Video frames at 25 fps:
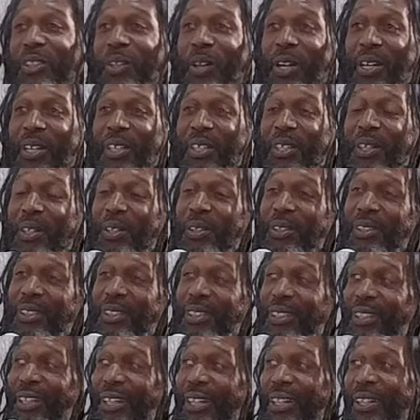We started
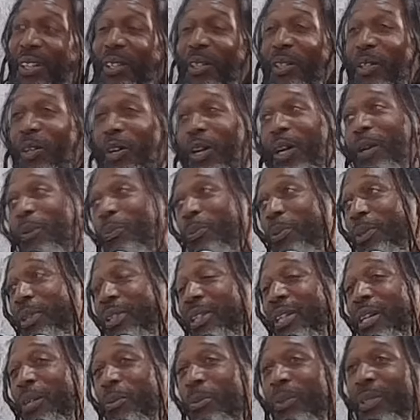noticing that her car
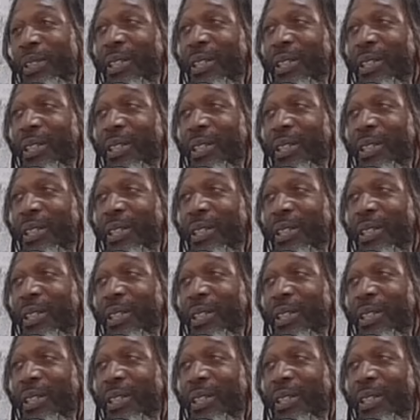pulled up when